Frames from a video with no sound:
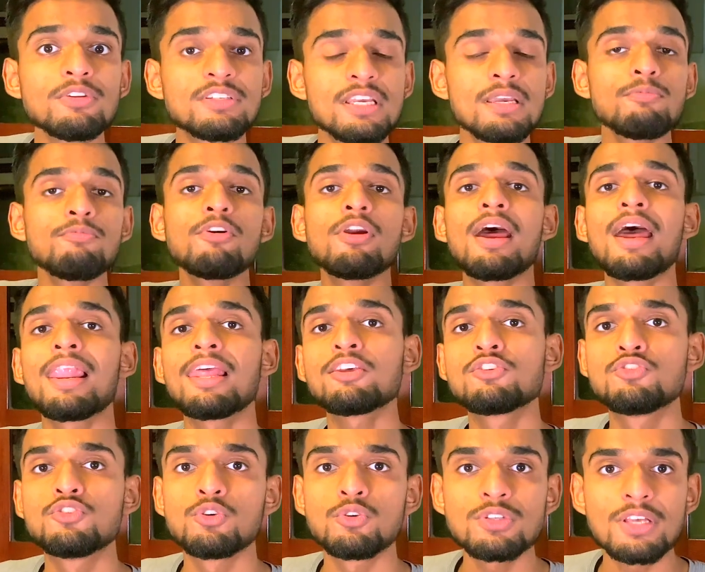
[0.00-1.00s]
Same for
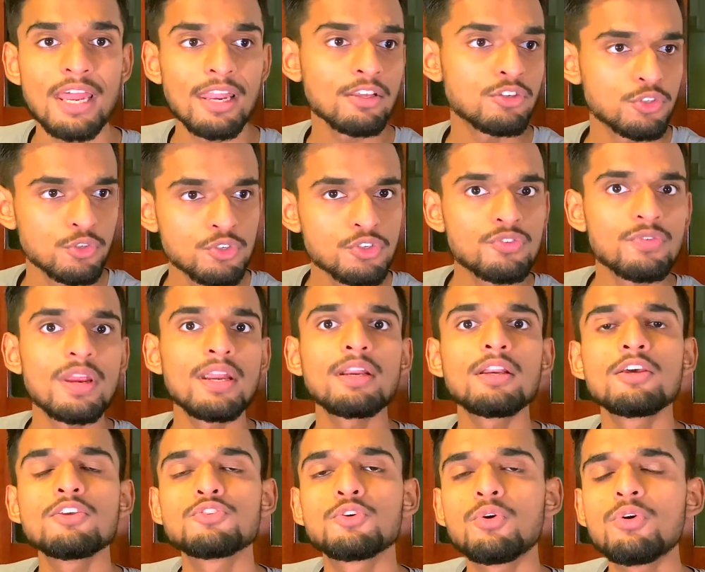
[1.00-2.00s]
Alex Jones. Alex Jones created
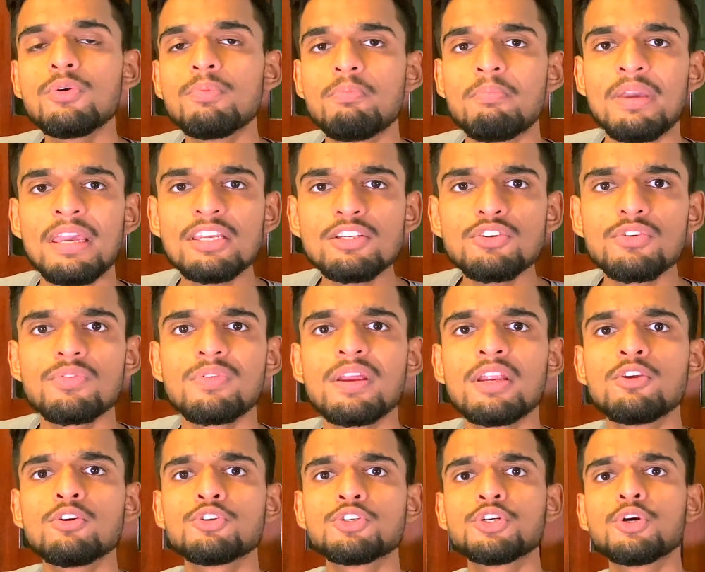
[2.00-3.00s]
his own major
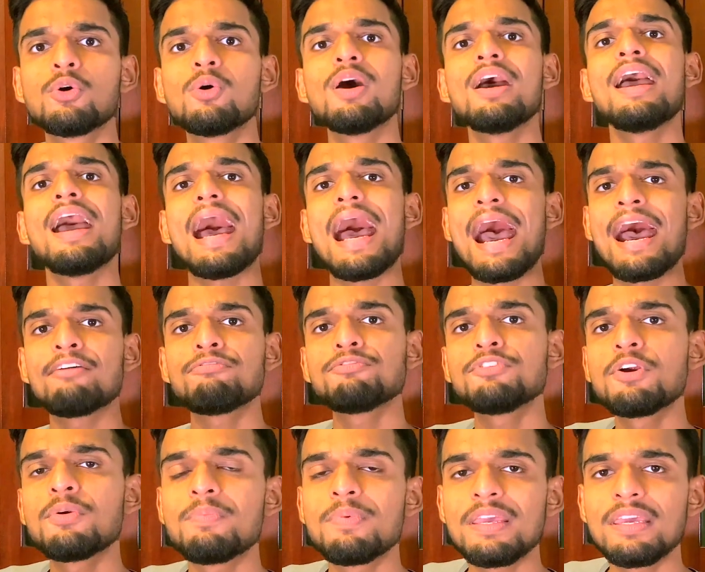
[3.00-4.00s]
radio show
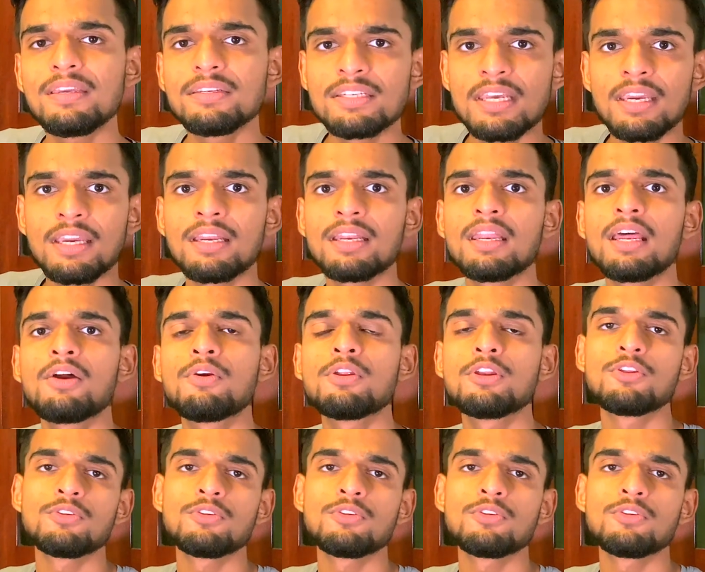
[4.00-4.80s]
after being taken down in